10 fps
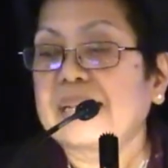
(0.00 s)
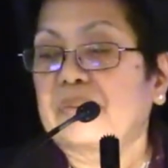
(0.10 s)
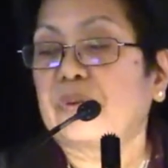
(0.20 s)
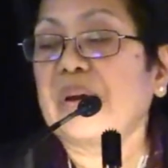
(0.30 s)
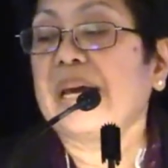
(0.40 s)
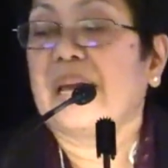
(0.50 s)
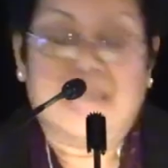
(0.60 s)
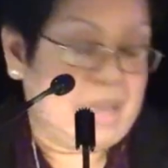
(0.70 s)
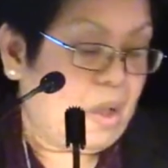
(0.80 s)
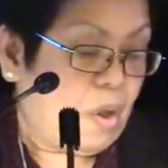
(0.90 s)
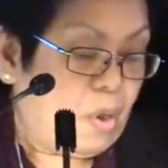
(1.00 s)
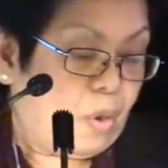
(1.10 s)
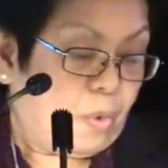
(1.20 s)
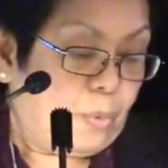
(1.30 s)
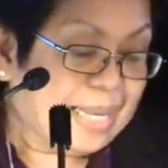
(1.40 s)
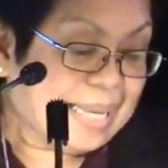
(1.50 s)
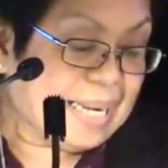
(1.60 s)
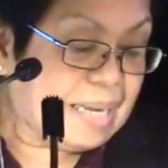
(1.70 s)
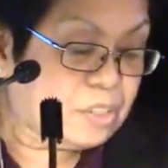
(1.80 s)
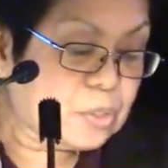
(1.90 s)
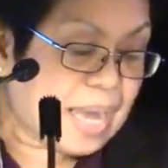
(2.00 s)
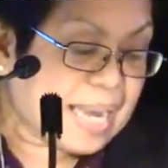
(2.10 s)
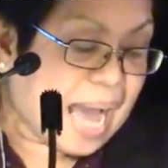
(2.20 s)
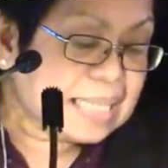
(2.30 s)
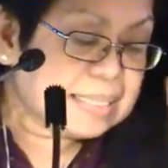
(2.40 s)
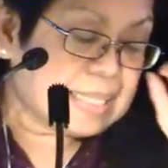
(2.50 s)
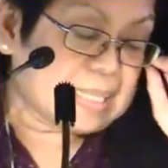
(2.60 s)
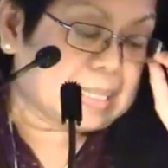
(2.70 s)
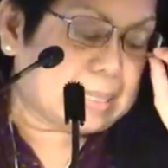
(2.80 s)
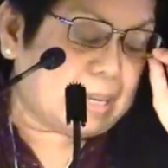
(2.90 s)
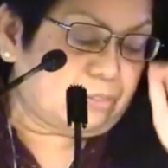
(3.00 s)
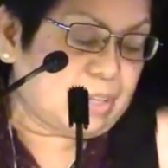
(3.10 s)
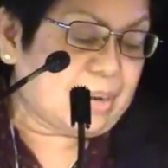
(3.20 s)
Three, we can do analysis of the